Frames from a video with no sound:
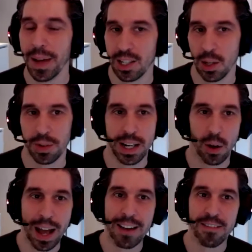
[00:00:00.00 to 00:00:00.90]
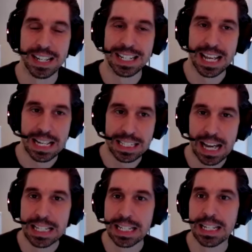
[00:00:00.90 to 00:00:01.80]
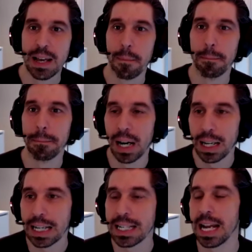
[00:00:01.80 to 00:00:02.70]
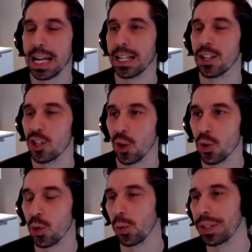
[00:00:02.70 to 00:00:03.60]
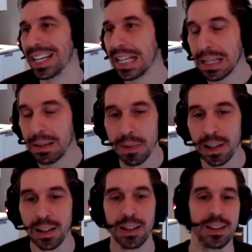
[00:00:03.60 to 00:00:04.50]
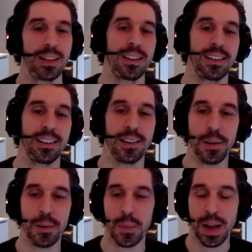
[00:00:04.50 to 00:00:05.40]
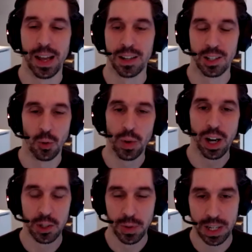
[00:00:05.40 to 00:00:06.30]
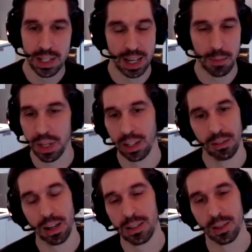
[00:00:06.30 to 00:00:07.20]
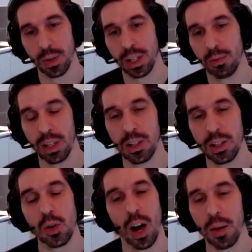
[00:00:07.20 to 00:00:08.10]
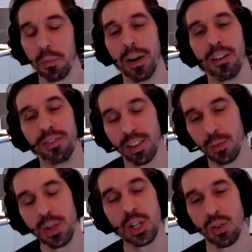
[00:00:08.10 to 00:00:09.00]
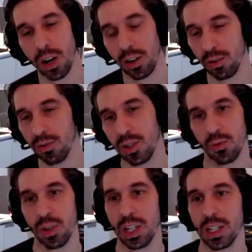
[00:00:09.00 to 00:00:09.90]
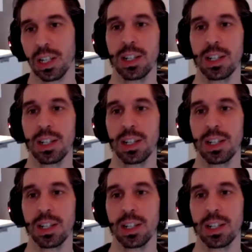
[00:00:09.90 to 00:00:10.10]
And so they don't have a dedicated marketing and social team. And so we are doing the same thing, right? So we tried Buffer, we tried Hootsuite,